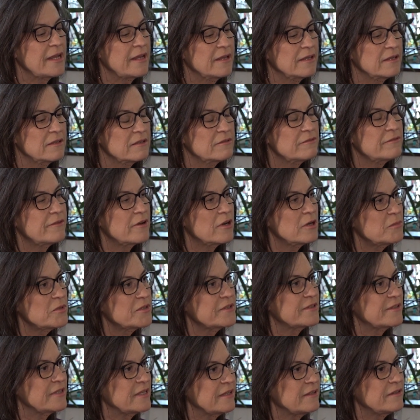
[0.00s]
and
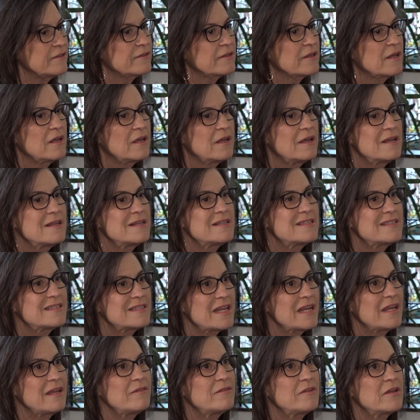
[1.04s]
pharmacies
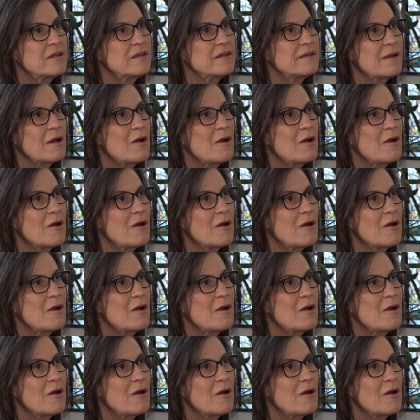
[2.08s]
saved